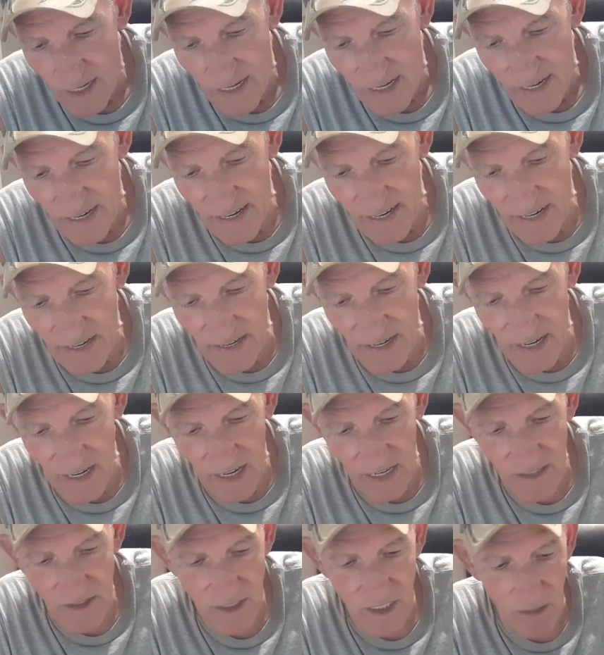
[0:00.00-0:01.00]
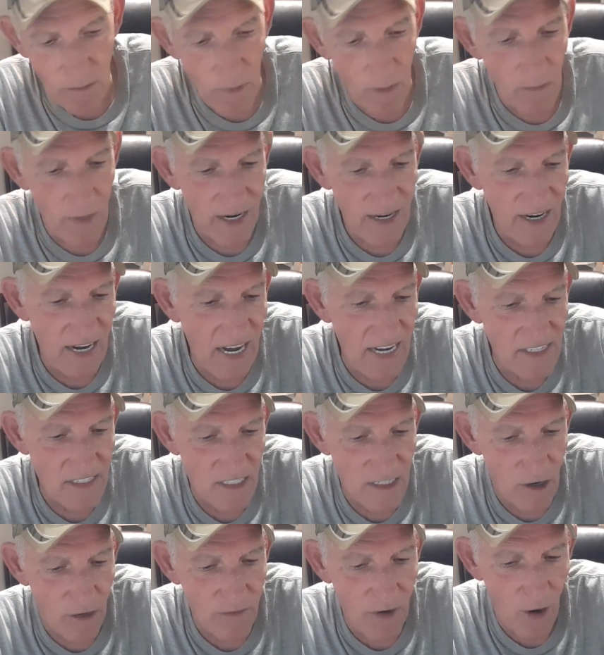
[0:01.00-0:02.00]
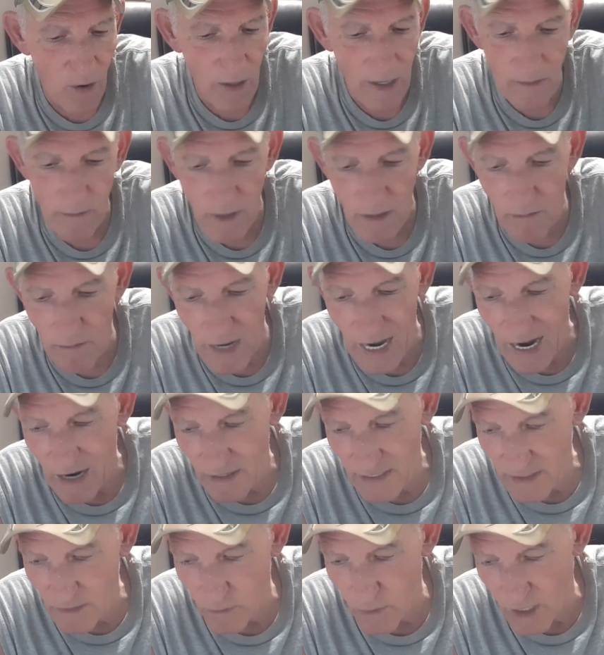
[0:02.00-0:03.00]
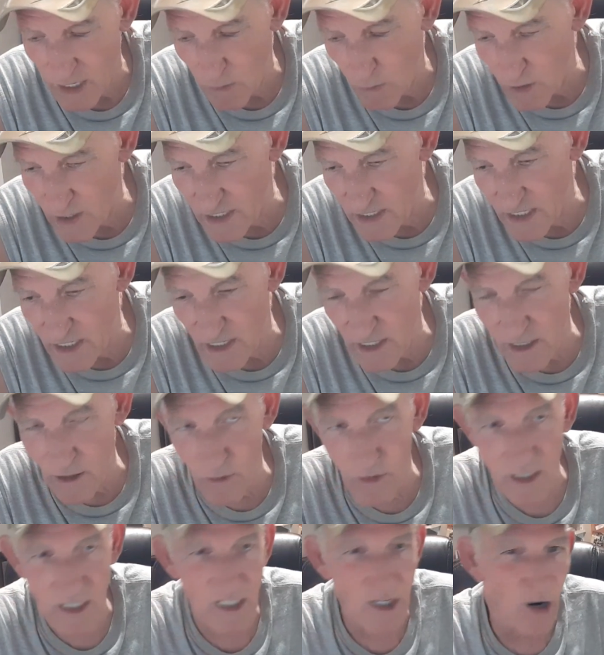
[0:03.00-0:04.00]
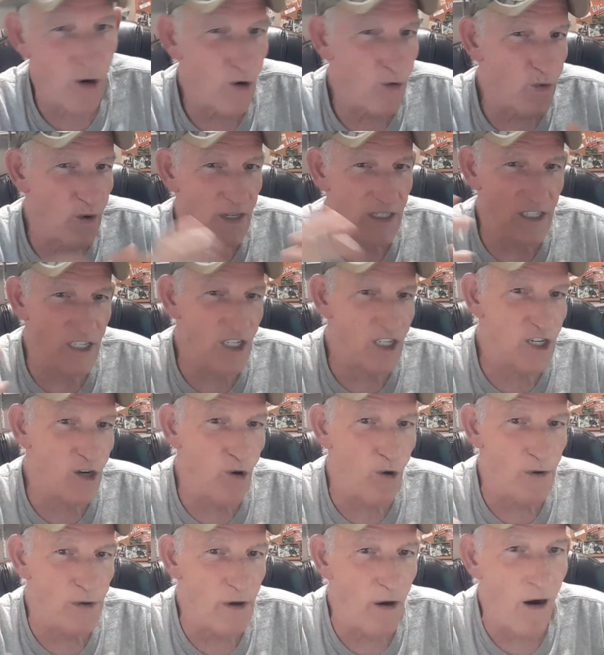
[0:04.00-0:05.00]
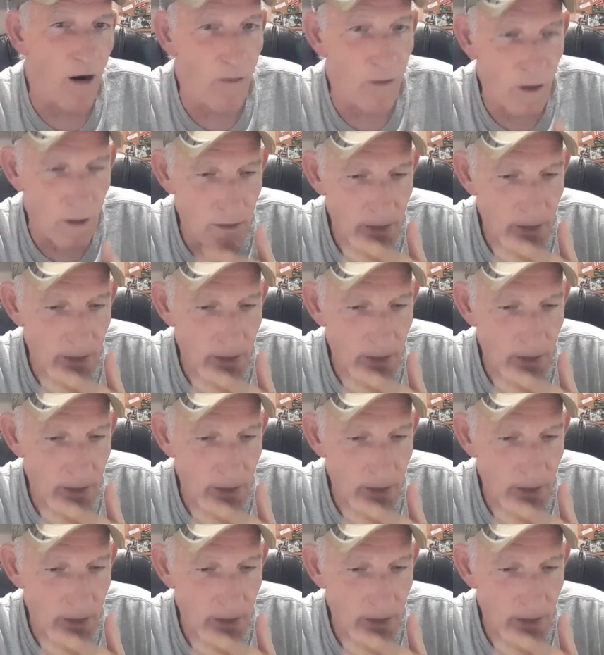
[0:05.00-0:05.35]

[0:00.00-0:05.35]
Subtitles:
and some of my lights have already been mounted. What I wanted to do was go over and show y'all